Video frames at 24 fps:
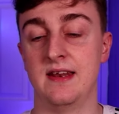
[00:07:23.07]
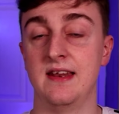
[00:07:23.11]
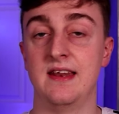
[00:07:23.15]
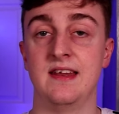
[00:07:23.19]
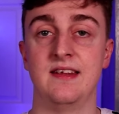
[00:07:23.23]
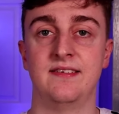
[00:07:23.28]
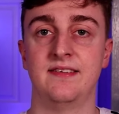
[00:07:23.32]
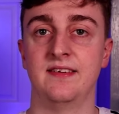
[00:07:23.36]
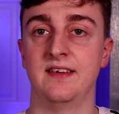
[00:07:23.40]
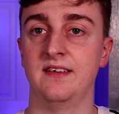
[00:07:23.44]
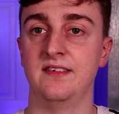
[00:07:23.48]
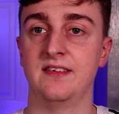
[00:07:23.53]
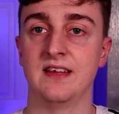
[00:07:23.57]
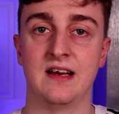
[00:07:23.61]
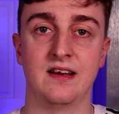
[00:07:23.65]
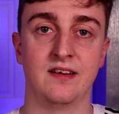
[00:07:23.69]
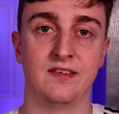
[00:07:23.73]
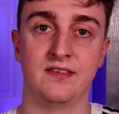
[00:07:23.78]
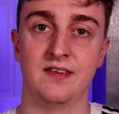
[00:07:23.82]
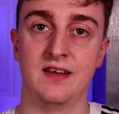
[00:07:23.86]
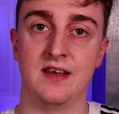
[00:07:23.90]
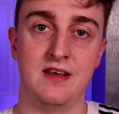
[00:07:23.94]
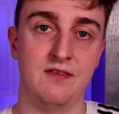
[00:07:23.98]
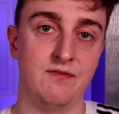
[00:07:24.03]
then it's the exact
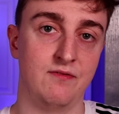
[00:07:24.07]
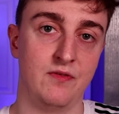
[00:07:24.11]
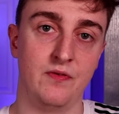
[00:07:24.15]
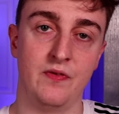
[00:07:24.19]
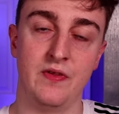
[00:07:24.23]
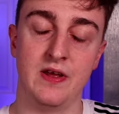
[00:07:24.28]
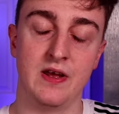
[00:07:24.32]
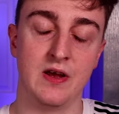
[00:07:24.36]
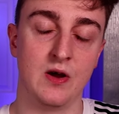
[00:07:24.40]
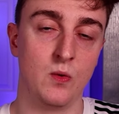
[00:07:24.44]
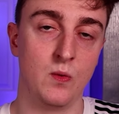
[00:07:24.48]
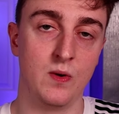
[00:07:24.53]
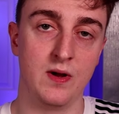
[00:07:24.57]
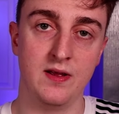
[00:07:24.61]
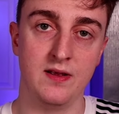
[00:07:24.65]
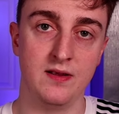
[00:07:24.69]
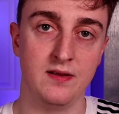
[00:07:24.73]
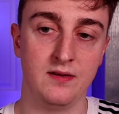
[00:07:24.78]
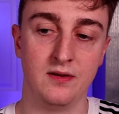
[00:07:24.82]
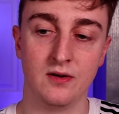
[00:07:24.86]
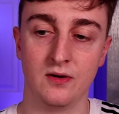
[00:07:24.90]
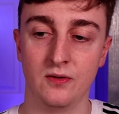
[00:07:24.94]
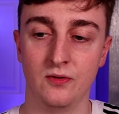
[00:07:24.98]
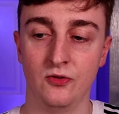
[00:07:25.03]
same for the
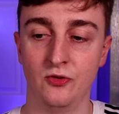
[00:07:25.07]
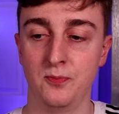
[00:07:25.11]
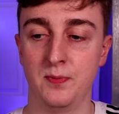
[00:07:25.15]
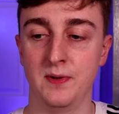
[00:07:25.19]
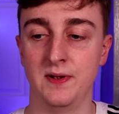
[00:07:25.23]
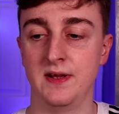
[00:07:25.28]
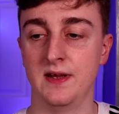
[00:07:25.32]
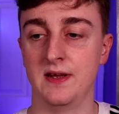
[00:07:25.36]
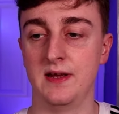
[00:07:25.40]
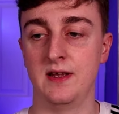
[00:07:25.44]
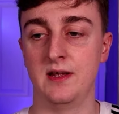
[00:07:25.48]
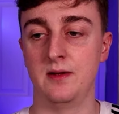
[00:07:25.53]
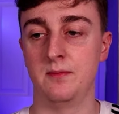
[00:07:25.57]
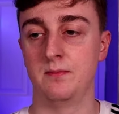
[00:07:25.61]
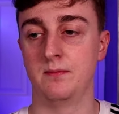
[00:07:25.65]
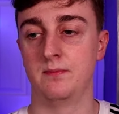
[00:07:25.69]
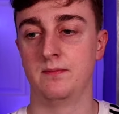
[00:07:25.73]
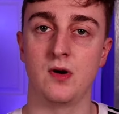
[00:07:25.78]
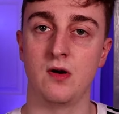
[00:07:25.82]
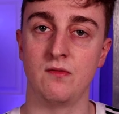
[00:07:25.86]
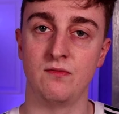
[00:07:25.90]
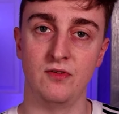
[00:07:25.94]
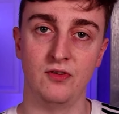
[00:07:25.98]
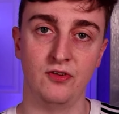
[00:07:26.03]
away goals per game
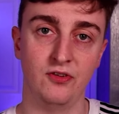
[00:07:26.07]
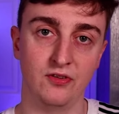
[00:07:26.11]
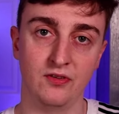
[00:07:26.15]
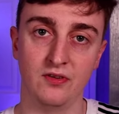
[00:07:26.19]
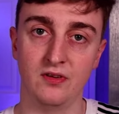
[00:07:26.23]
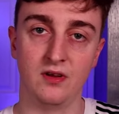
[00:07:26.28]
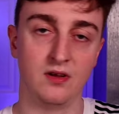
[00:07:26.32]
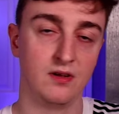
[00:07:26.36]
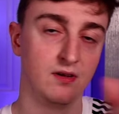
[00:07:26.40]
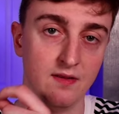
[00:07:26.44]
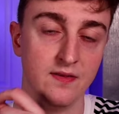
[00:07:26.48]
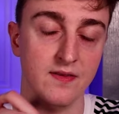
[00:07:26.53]
obviously